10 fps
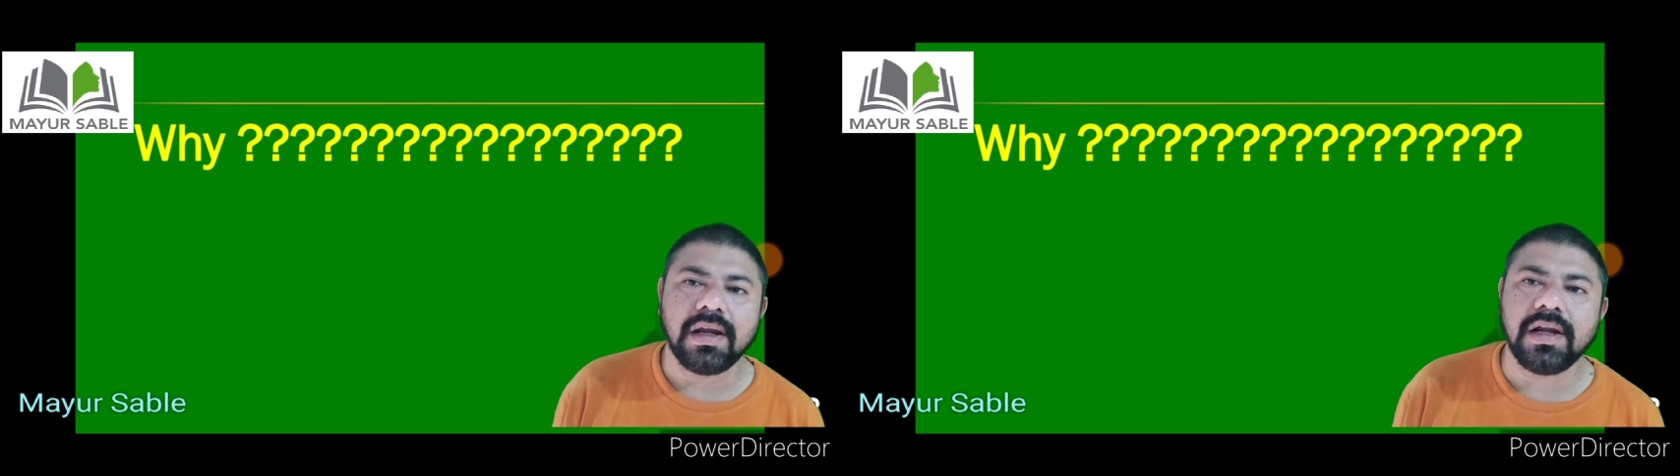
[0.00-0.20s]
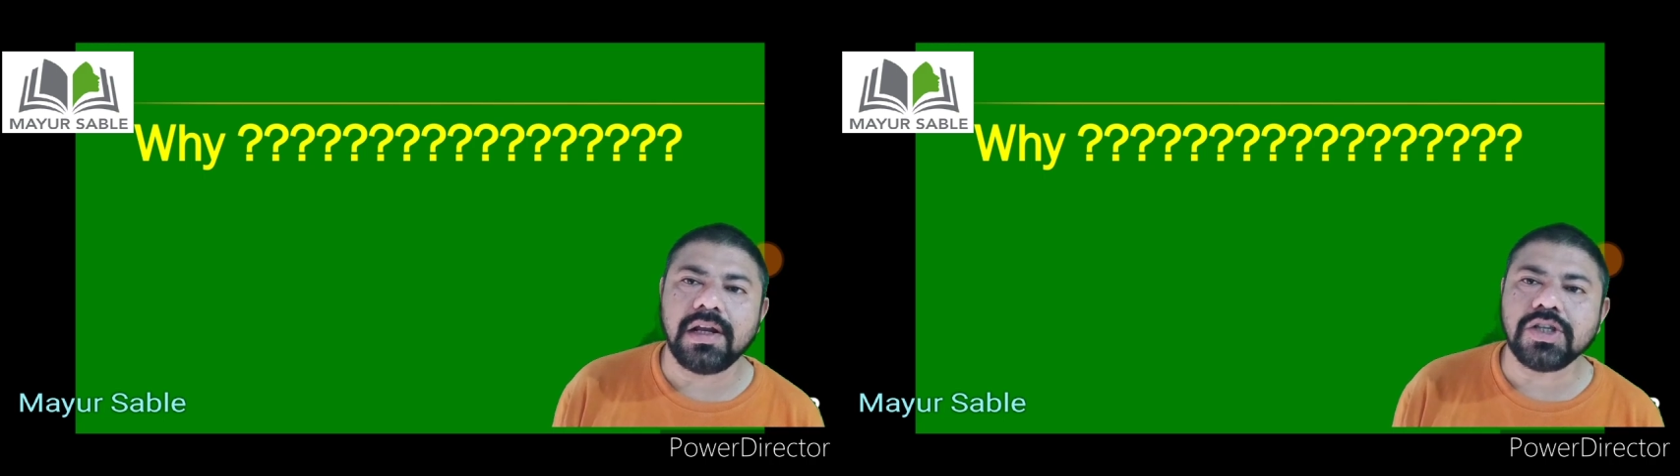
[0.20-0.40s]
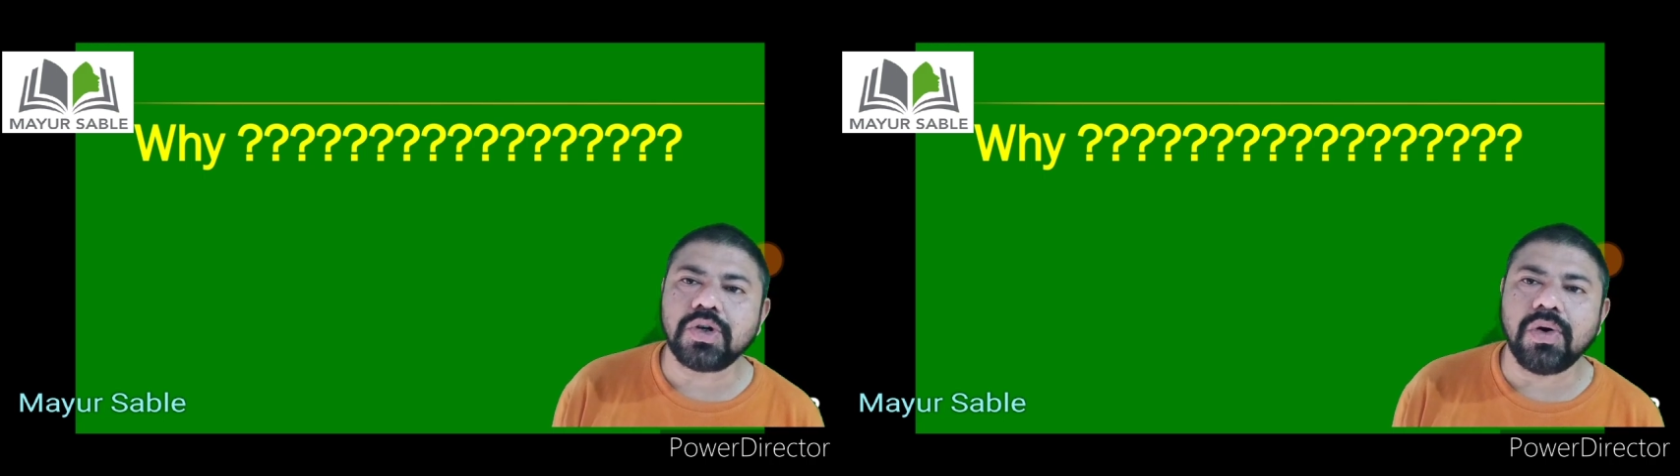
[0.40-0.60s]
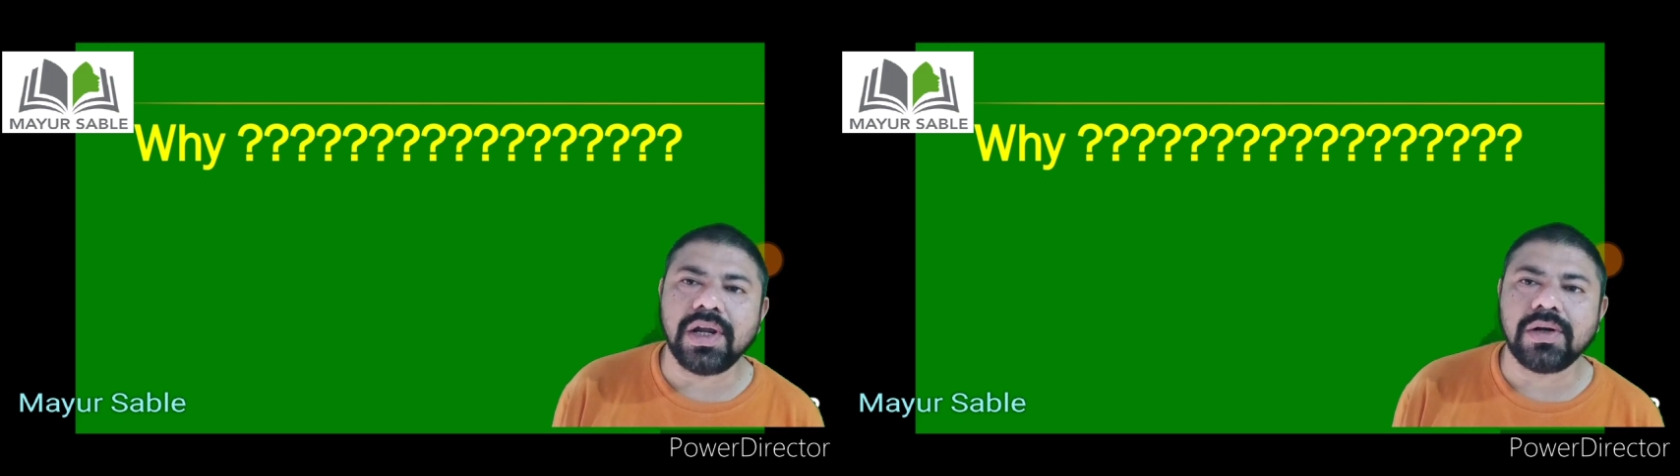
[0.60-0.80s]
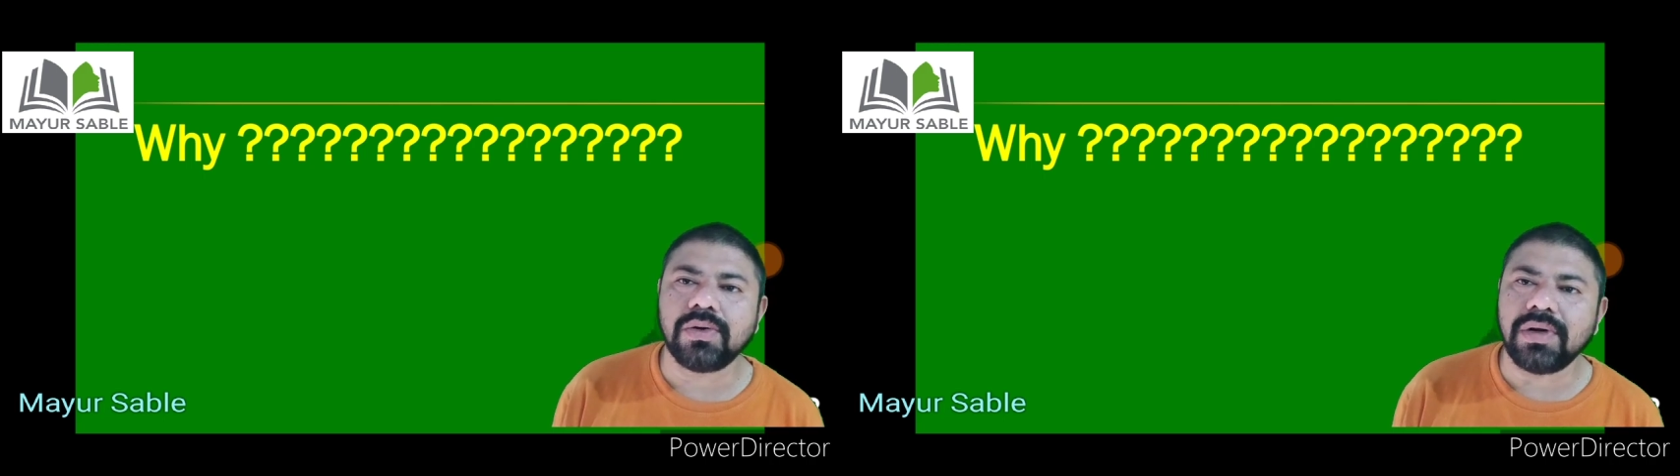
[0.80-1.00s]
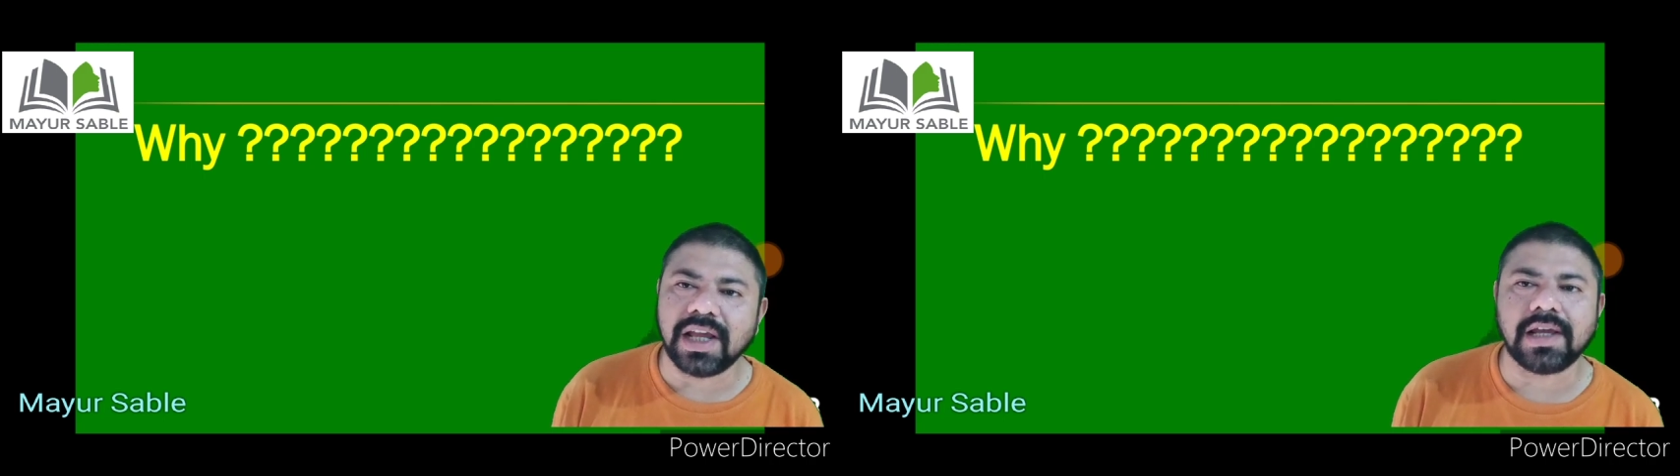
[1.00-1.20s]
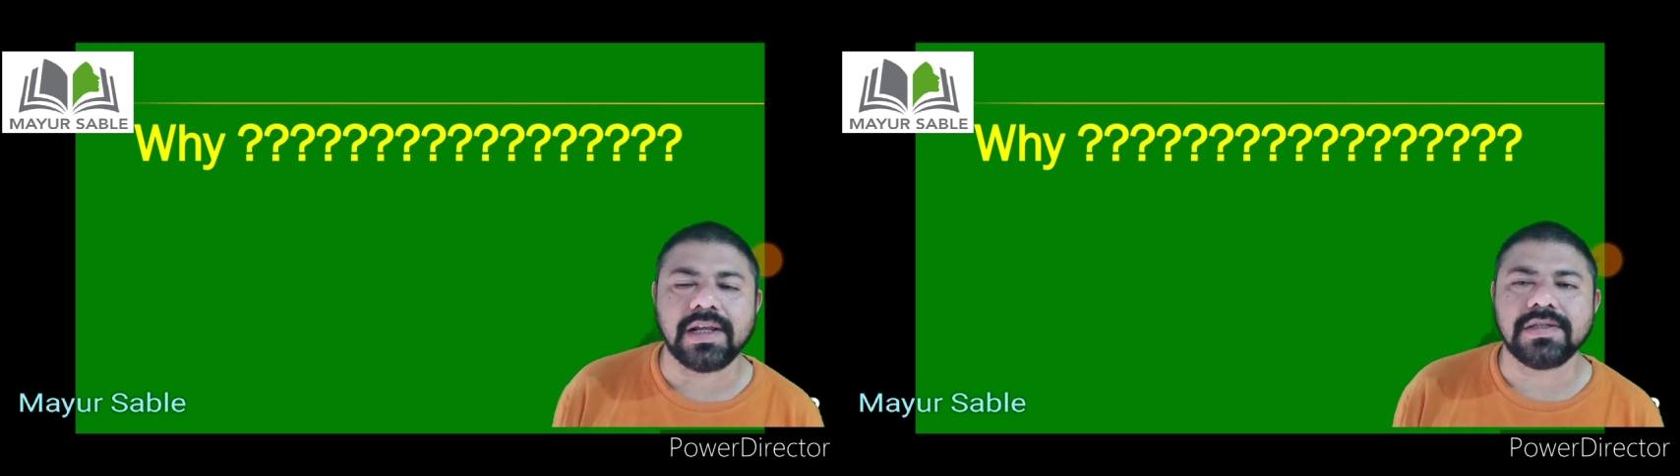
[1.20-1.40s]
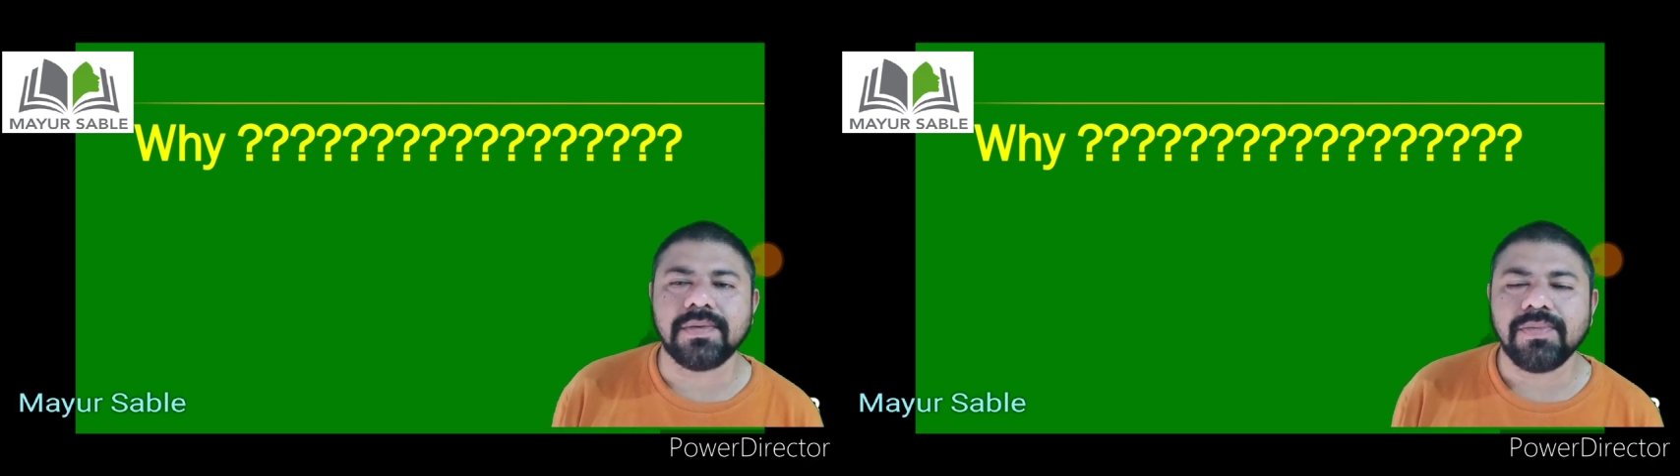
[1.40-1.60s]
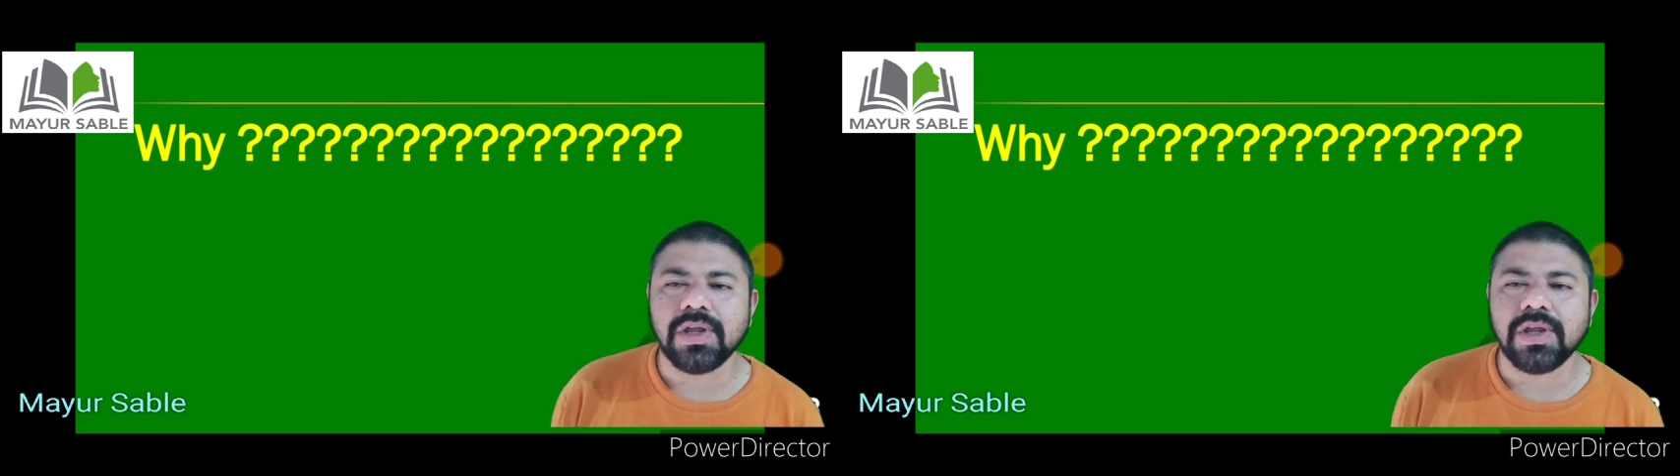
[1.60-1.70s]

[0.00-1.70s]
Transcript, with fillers: it is going to decrease.